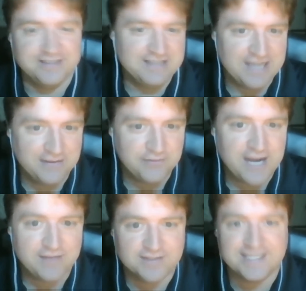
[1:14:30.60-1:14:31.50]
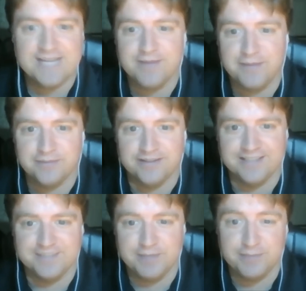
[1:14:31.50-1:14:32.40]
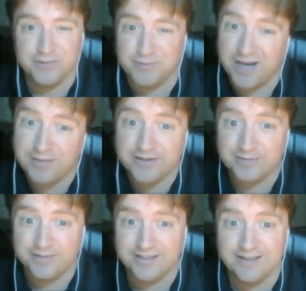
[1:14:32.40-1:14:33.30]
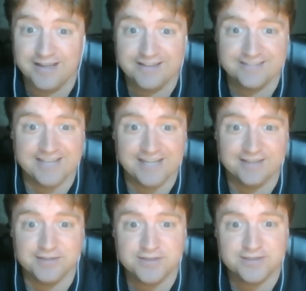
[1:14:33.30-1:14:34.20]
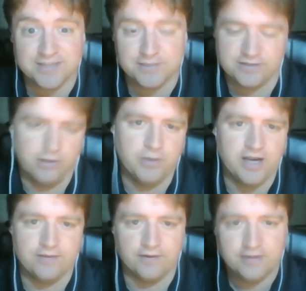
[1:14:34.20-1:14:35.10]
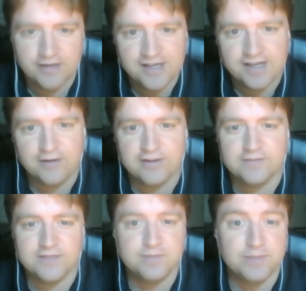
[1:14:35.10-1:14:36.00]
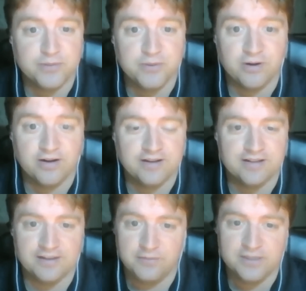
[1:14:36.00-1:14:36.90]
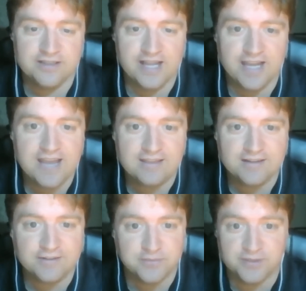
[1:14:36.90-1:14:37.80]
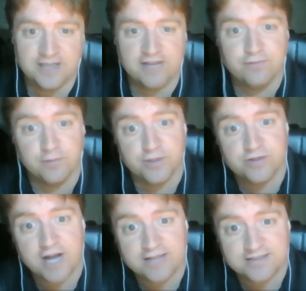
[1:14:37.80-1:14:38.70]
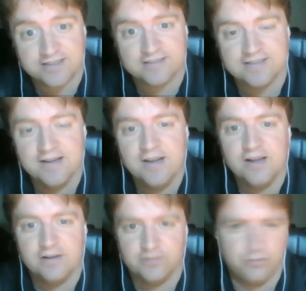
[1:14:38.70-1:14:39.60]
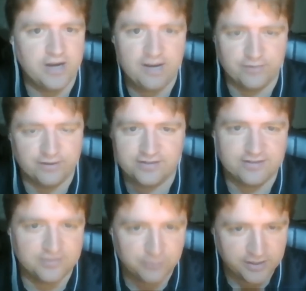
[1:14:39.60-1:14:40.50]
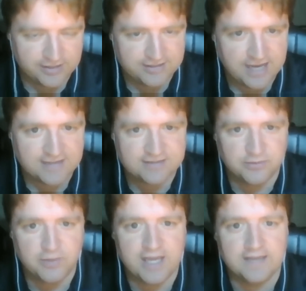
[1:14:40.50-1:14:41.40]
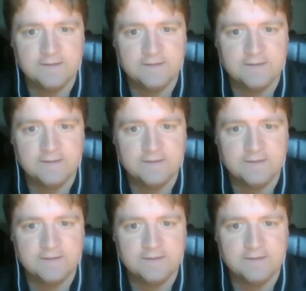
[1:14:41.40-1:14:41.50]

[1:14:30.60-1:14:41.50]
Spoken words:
if we have to team up with these people who probably don't really like secular Jews that much, oh, whatever. Or these people who wouldn't like atheists or wouldn't like former Trotskyists, whatever, this is what it takes to win.